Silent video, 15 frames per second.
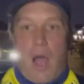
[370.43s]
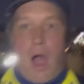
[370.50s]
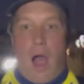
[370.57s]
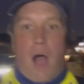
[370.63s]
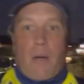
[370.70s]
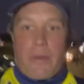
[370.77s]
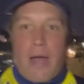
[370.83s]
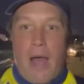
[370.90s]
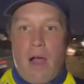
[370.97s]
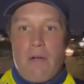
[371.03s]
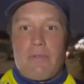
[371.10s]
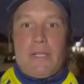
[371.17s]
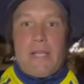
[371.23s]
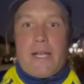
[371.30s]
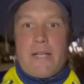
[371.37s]
I'm
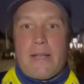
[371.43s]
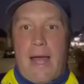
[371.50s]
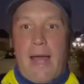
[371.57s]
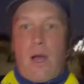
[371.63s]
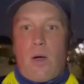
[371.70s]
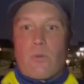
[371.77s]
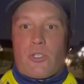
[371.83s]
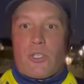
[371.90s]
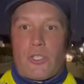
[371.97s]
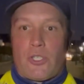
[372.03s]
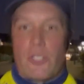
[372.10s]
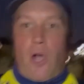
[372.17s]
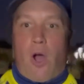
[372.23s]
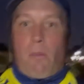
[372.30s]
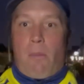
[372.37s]
currently now
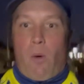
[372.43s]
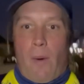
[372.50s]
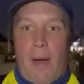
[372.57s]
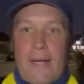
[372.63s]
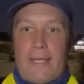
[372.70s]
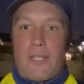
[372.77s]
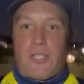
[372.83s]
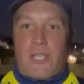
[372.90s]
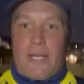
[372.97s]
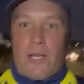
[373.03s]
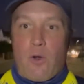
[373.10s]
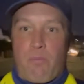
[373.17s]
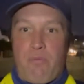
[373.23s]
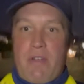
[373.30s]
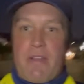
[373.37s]
just on my way to
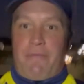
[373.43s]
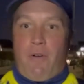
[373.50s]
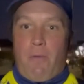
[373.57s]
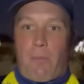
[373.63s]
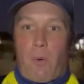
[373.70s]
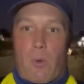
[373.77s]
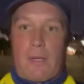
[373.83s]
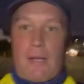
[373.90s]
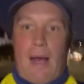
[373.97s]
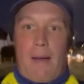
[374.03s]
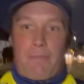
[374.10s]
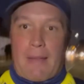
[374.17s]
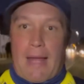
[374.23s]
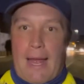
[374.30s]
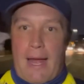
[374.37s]
Tilbury Football Club
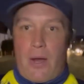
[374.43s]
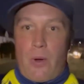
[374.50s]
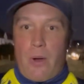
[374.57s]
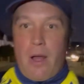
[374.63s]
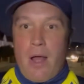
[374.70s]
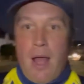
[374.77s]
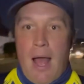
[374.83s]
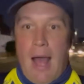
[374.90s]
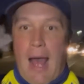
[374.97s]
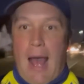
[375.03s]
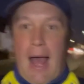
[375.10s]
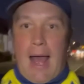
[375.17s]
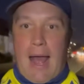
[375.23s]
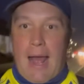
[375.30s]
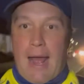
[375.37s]
now,
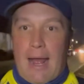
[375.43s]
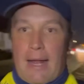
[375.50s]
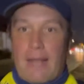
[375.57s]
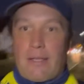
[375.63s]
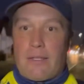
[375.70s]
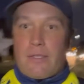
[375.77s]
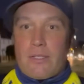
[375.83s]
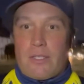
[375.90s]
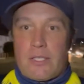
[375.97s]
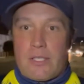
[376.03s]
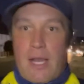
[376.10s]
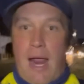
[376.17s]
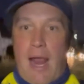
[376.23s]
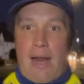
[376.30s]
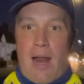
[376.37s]
and
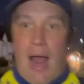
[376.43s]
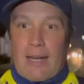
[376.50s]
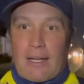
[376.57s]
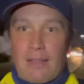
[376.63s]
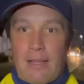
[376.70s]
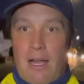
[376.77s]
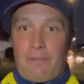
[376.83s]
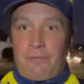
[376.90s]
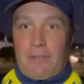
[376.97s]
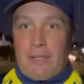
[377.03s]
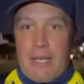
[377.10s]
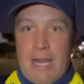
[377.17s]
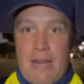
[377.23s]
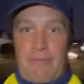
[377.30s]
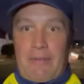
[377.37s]
I had a lovely
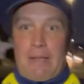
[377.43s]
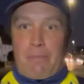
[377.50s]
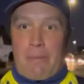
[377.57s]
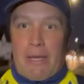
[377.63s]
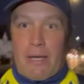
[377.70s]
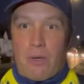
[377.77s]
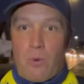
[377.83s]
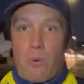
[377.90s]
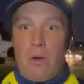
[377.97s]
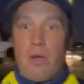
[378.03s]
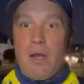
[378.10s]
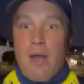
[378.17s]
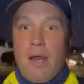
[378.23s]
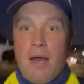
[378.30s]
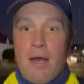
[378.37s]
evening meal
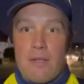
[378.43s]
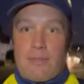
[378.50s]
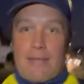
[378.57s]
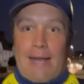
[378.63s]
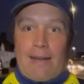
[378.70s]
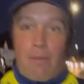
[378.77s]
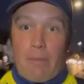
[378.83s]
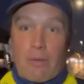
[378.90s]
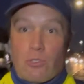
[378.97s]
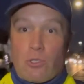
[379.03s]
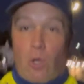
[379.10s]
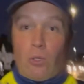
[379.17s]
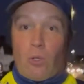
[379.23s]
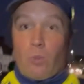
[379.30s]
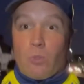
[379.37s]
down at
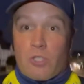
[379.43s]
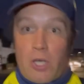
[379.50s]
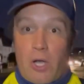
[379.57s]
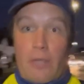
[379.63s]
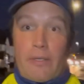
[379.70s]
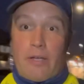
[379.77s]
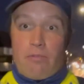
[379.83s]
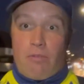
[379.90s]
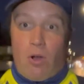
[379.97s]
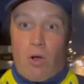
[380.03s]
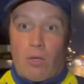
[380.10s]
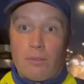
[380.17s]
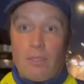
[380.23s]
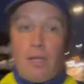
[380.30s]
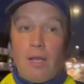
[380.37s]
McDonald's earlier
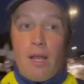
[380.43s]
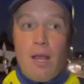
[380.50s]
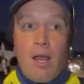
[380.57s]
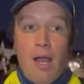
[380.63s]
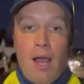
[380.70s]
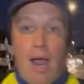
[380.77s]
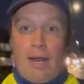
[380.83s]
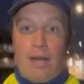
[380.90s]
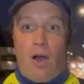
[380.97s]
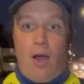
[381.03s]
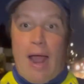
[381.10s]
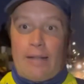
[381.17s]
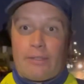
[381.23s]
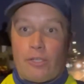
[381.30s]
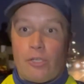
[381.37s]
on, and I
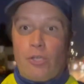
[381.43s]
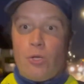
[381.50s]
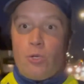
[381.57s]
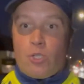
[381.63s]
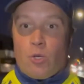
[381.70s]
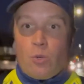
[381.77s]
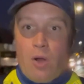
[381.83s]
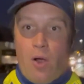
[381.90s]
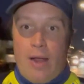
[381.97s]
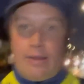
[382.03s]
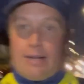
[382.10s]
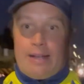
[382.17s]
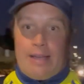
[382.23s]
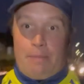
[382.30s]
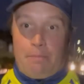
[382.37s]
had the usual
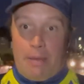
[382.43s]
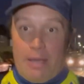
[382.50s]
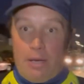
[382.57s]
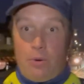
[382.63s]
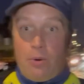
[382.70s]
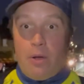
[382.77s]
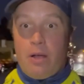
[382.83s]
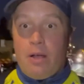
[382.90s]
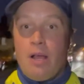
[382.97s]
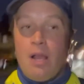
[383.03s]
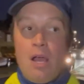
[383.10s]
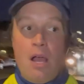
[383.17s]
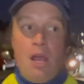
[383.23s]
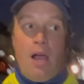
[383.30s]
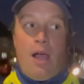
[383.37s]
9-nugget meal,
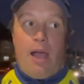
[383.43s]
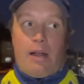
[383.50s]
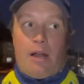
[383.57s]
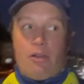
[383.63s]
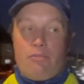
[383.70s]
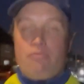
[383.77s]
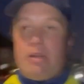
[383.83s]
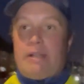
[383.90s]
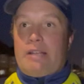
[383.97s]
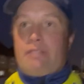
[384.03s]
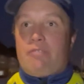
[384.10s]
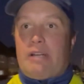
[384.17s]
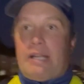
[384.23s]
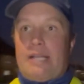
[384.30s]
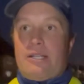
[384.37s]
and I really,
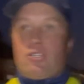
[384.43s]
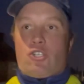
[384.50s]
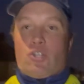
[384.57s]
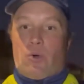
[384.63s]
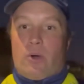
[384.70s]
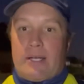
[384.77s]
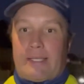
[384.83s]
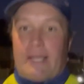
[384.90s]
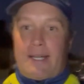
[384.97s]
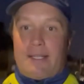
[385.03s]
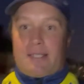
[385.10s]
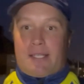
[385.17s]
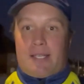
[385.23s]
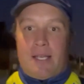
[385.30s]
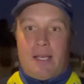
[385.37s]
really enjoyed
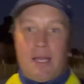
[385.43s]
it,